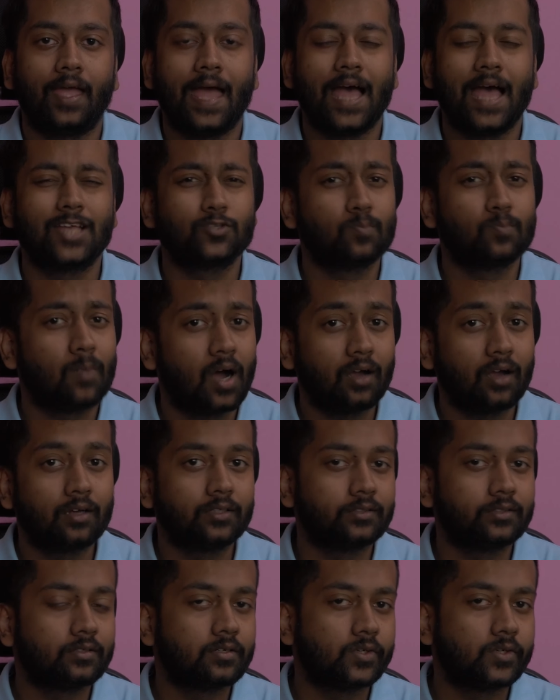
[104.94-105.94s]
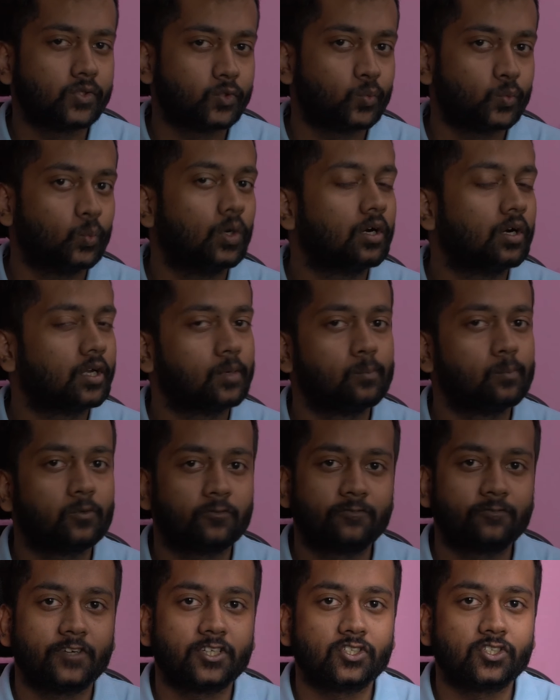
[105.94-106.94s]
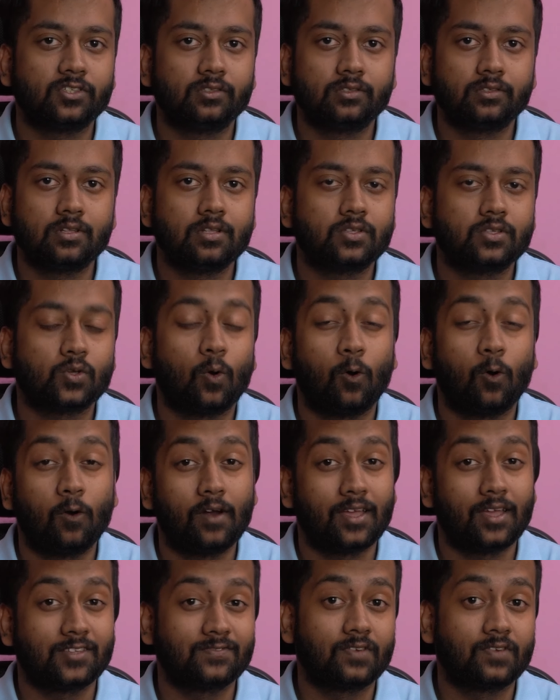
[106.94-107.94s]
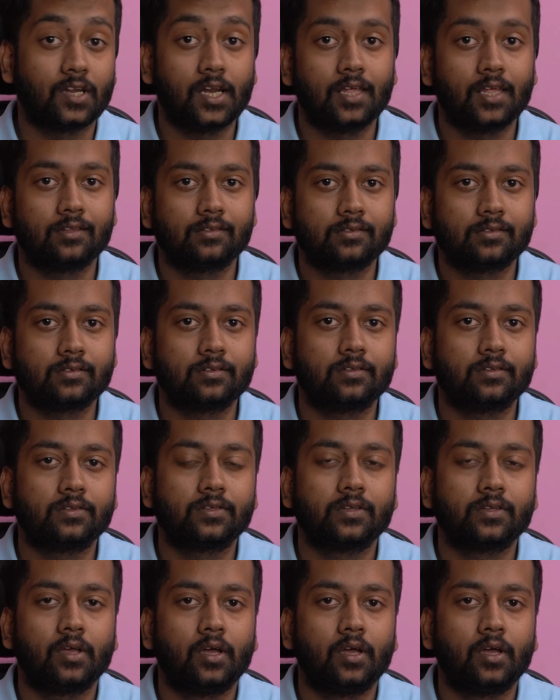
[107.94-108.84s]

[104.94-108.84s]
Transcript: As marketers, working professionals, or as freelancers,